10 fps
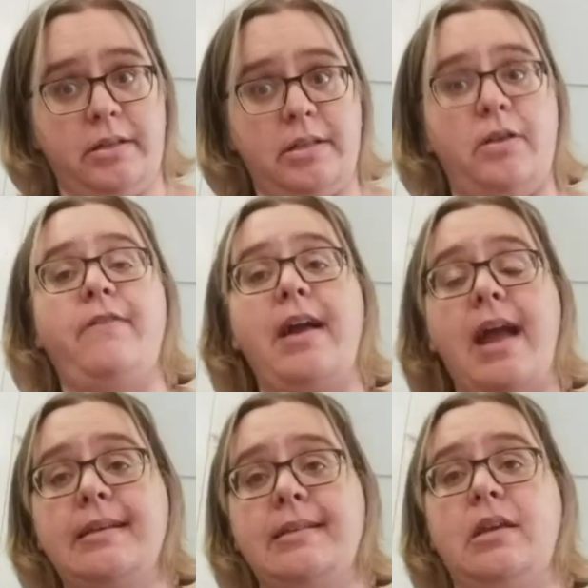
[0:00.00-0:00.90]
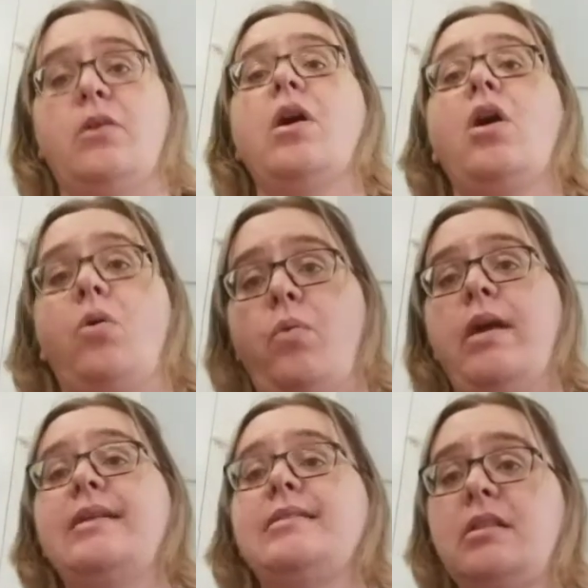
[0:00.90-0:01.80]
So if I ask you,
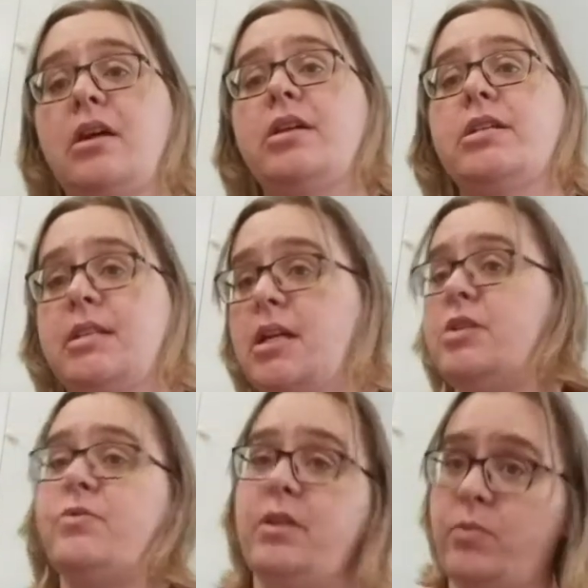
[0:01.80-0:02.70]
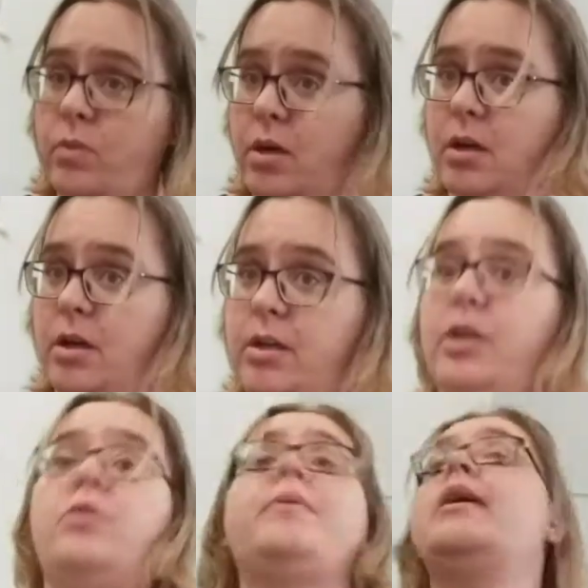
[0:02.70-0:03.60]
what is the largest country in the world,
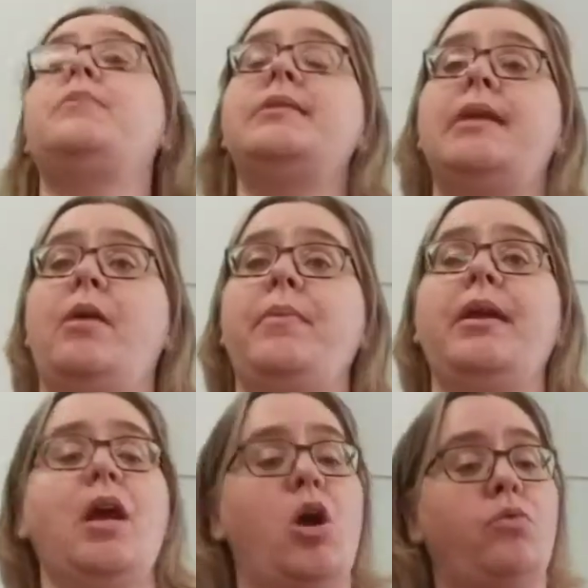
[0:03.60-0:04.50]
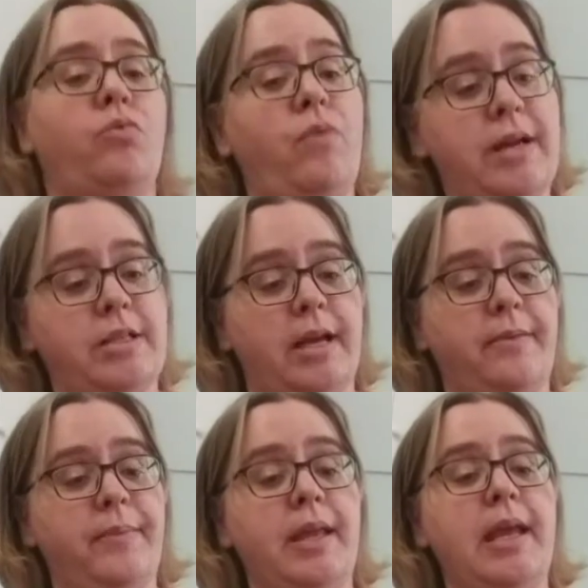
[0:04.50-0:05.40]
you'll be able to tell me Russia.
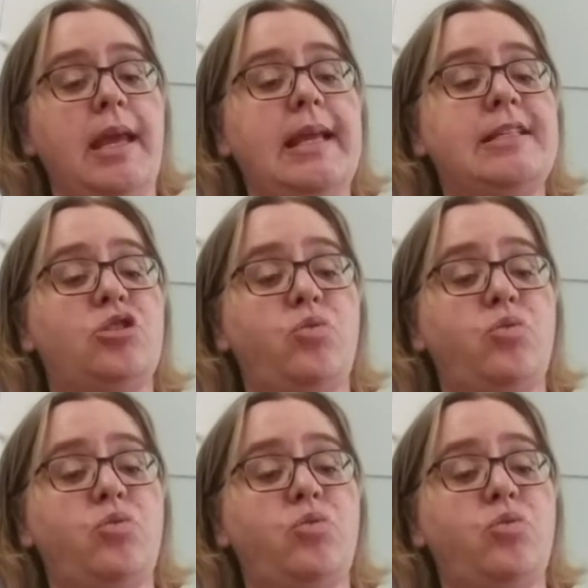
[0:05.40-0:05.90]
It's